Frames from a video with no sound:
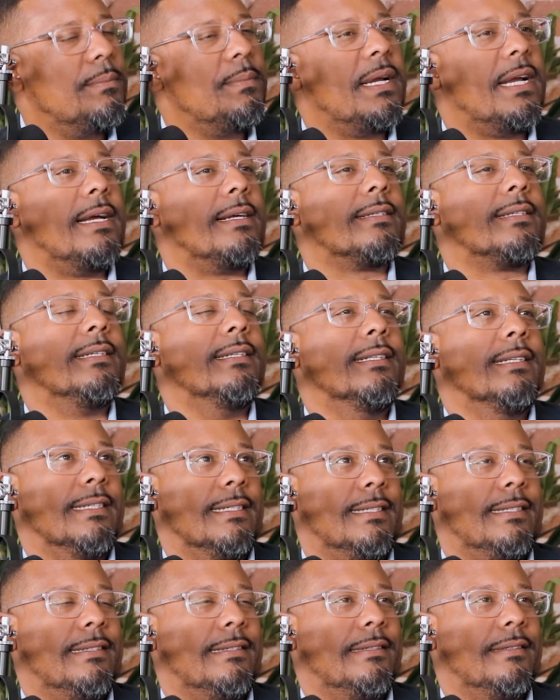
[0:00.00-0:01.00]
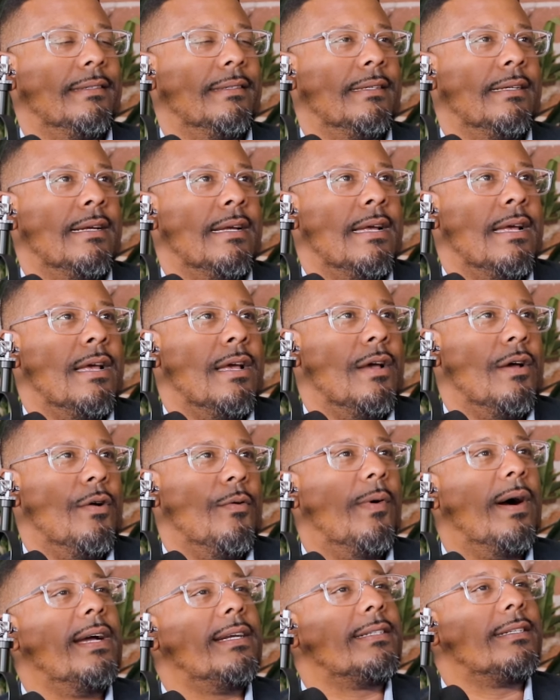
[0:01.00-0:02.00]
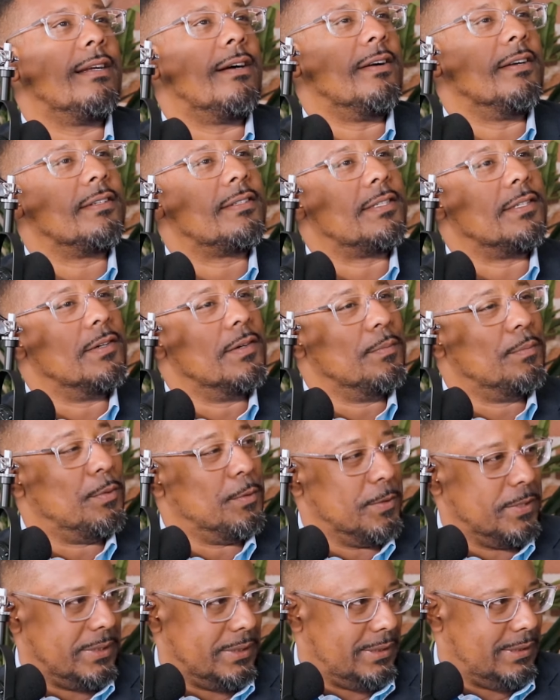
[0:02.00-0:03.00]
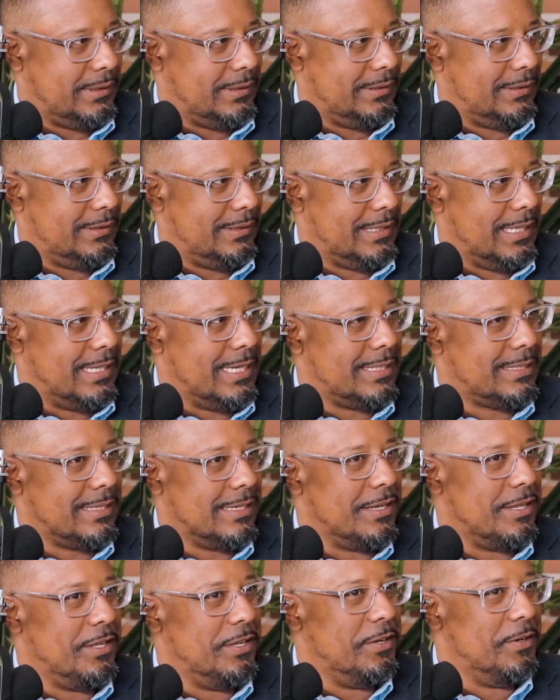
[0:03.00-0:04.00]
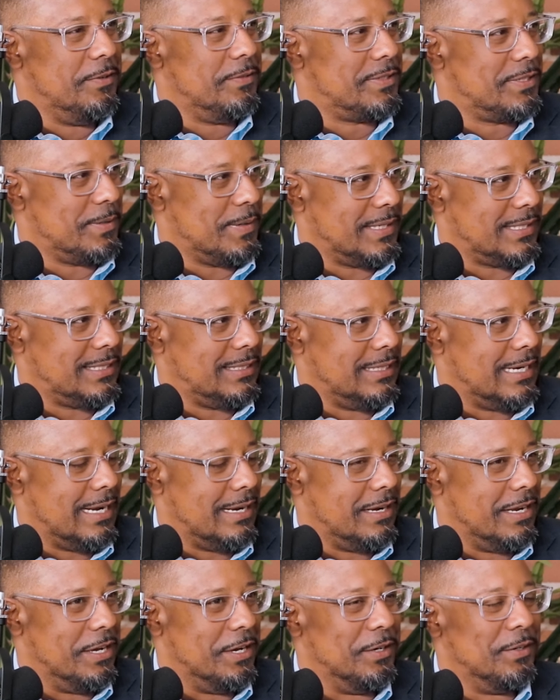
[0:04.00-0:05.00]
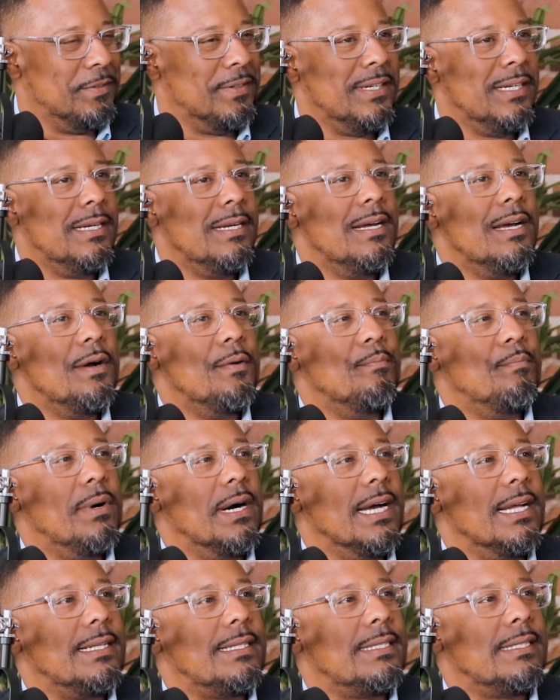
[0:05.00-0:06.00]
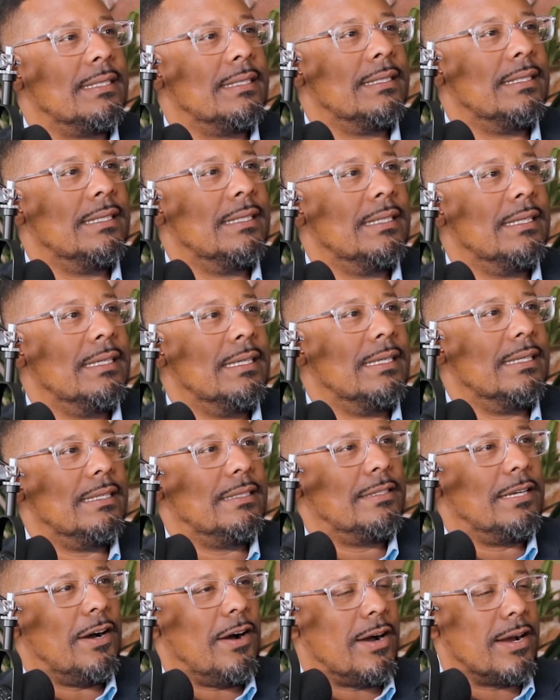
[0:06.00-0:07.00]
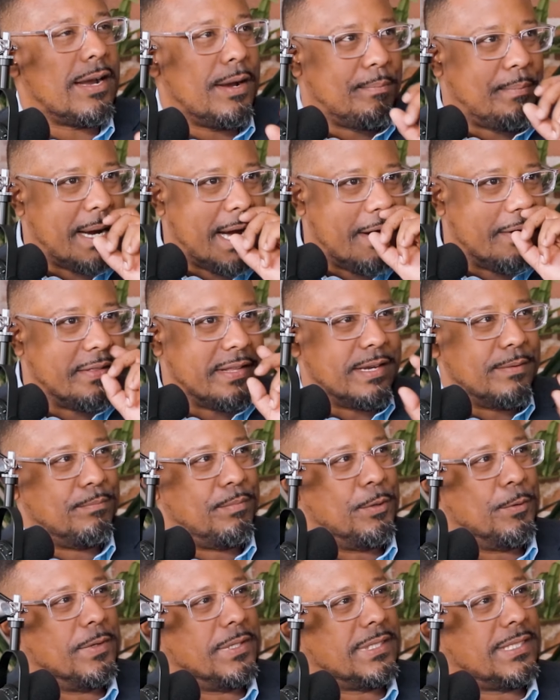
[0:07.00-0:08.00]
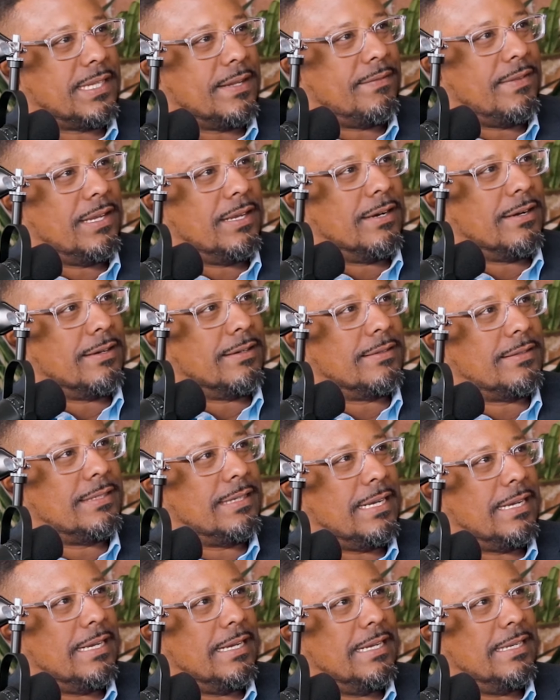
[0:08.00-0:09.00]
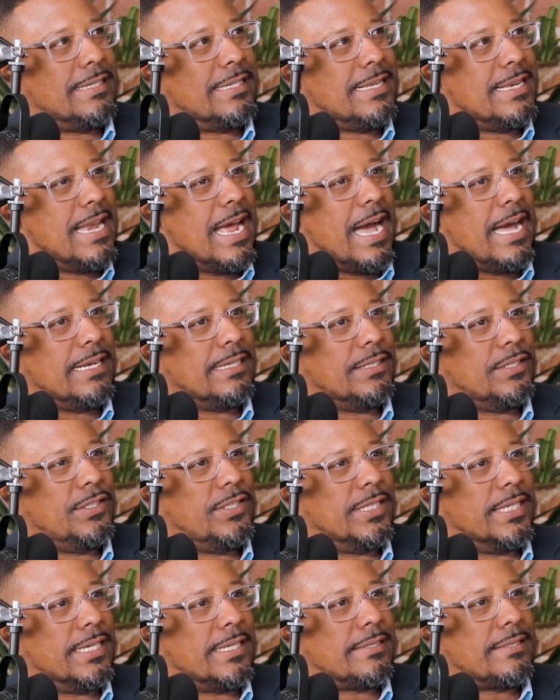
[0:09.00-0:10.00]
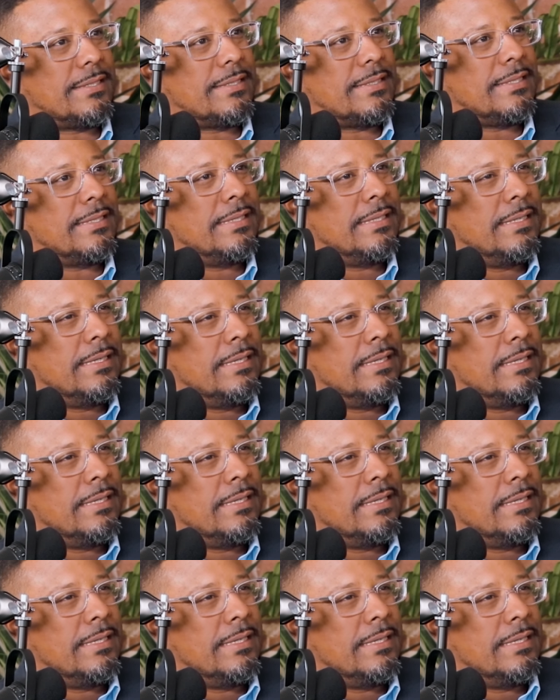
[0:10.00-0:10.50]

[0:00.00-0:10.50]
Let me ask you this. Why is the art so important? Now, that's a huge question, I know. But talk about the importance of the arts. It's not just